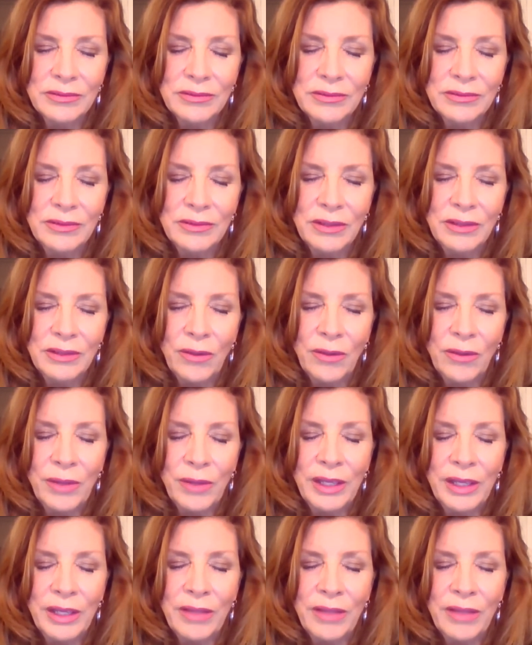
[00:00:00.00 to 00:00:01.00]

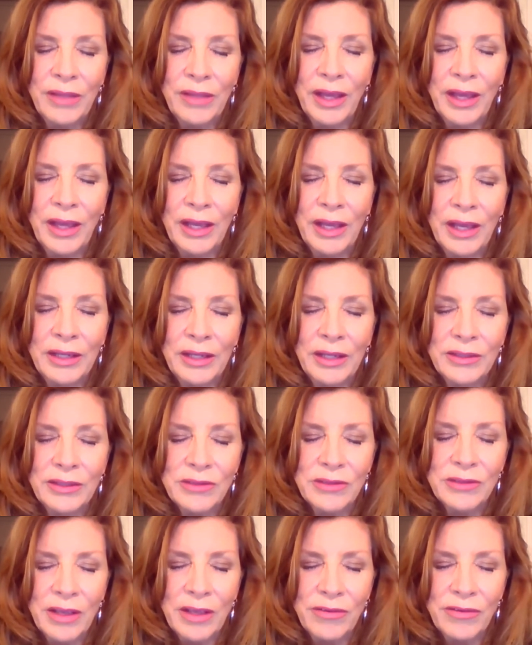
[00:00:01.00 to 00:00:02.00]
knowing that it's
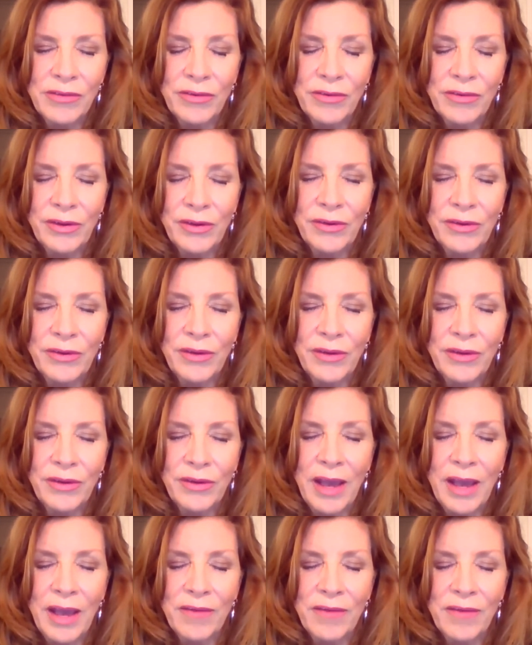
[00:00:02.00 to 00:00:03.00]
safe for you to
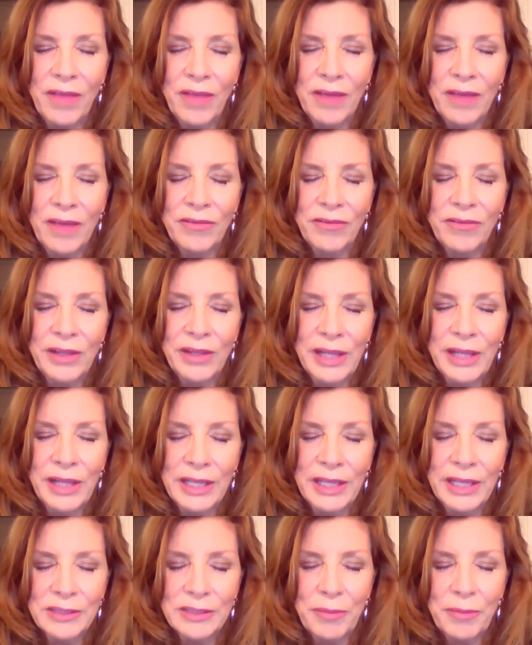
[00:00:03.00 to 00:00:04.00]
have that
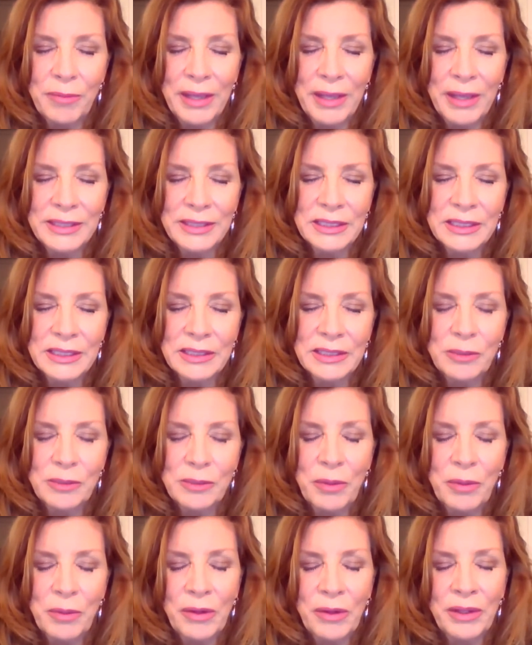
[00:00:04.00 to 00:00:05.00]
feeling as a passing
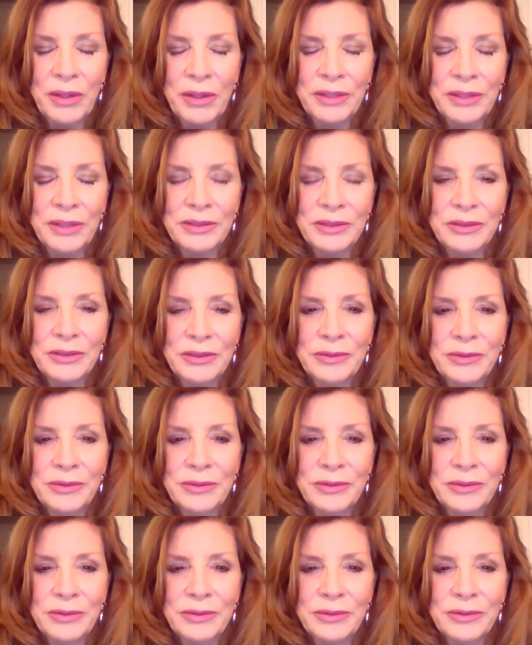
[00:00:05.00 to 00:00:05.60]
experience.